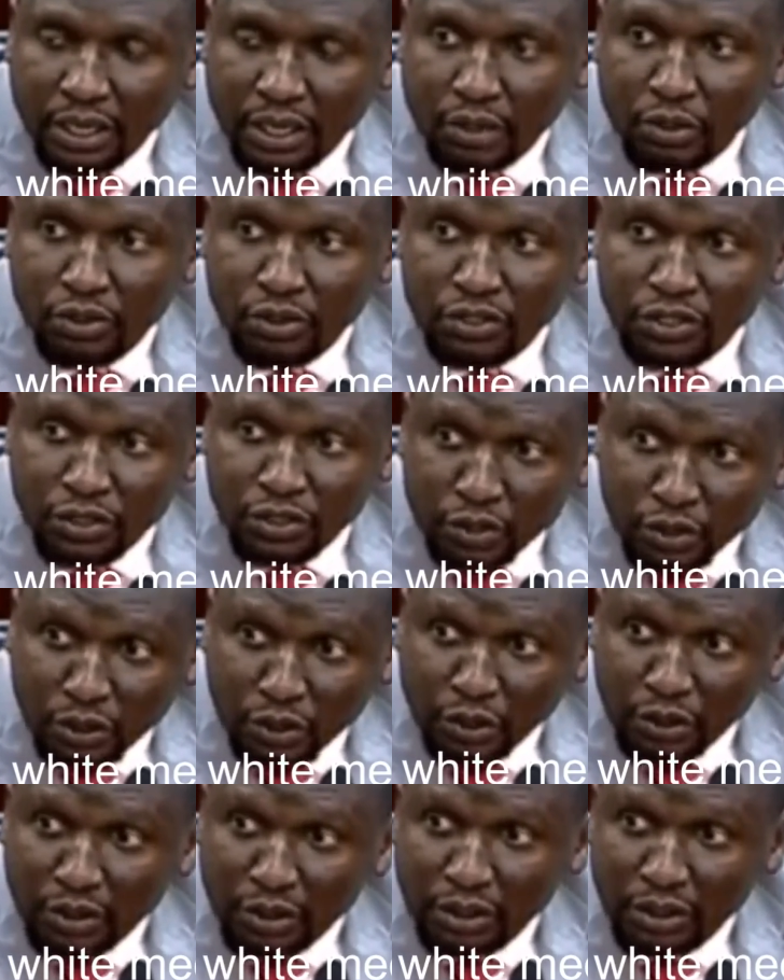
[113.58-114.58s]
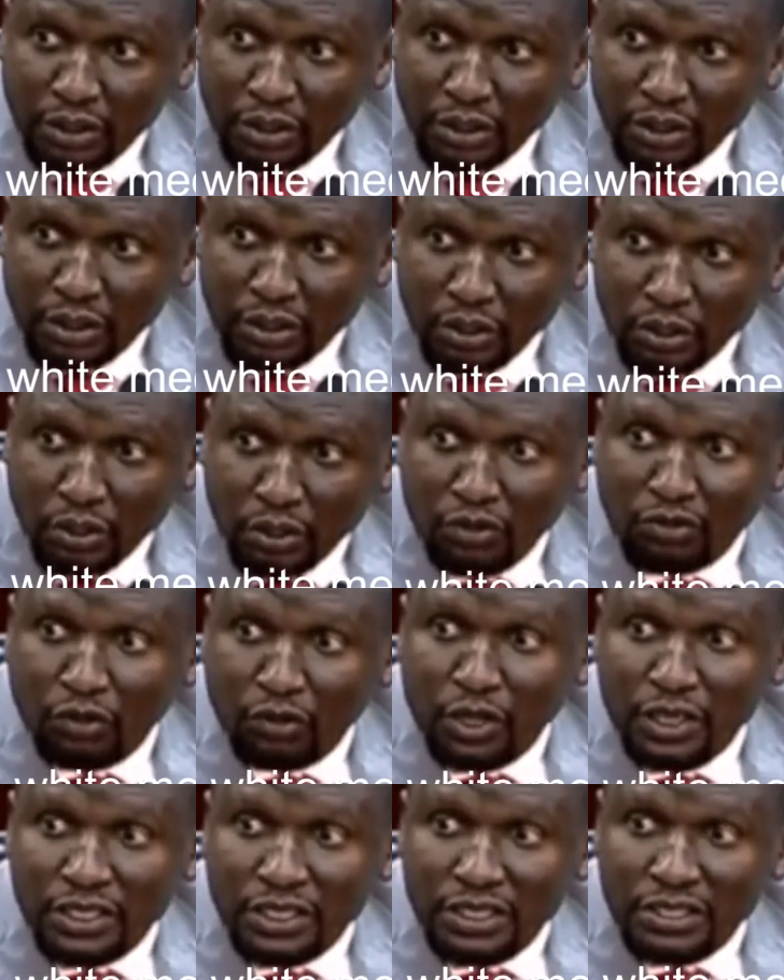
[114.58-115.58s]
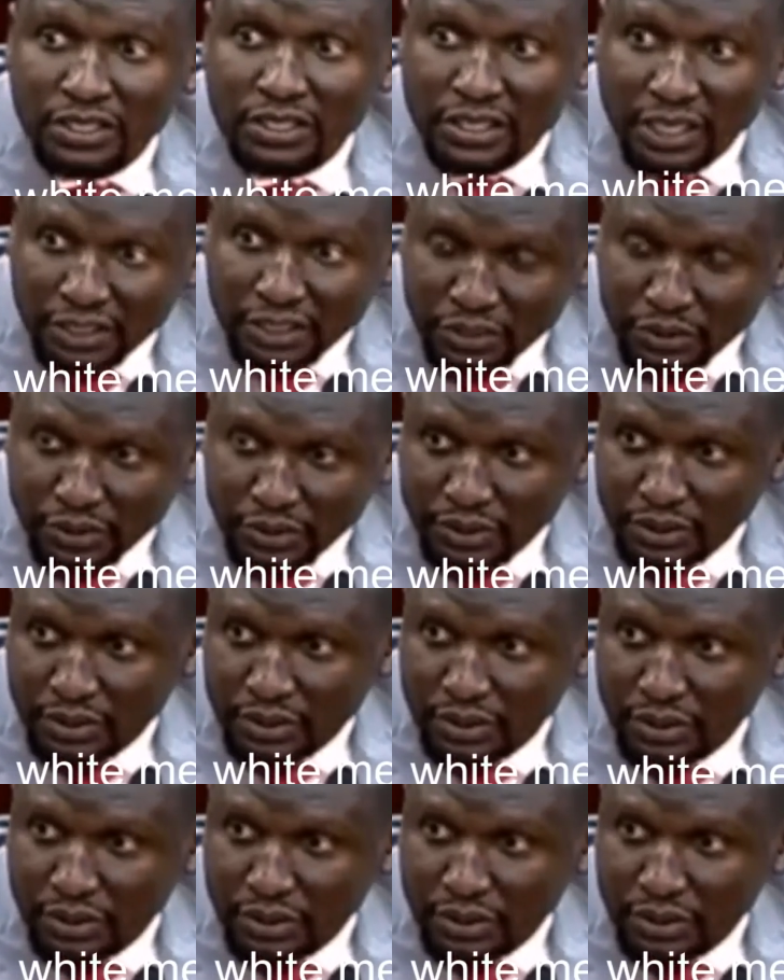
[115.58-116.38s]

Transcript: Constitution, you look for it in statute